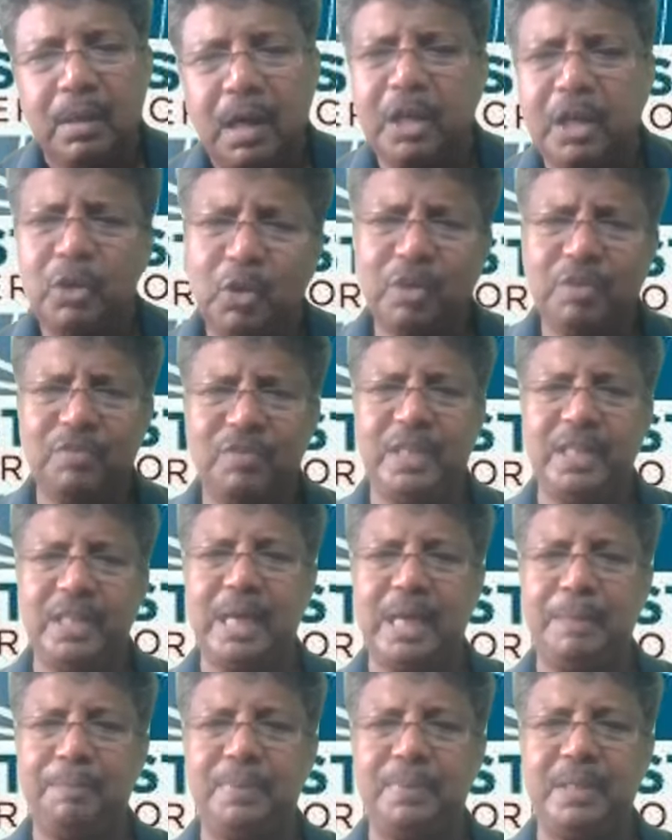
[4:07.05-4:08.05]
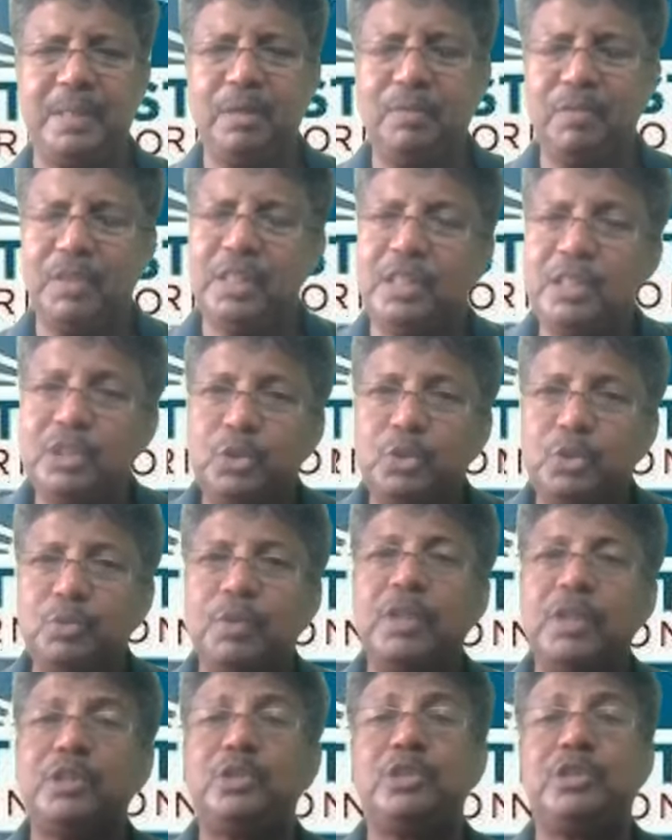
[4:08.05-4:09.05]
And you are very happy. Now it is
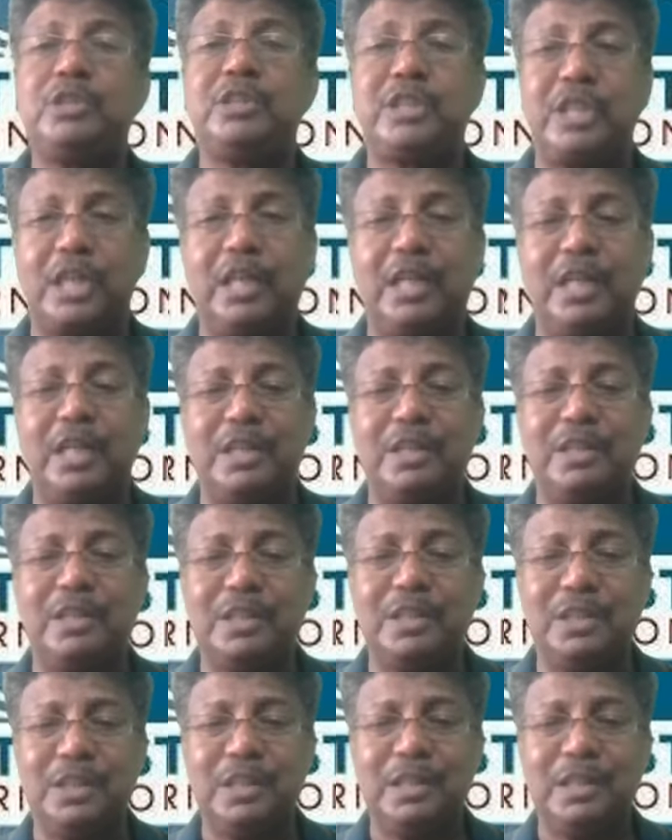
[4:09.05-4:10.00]
your turn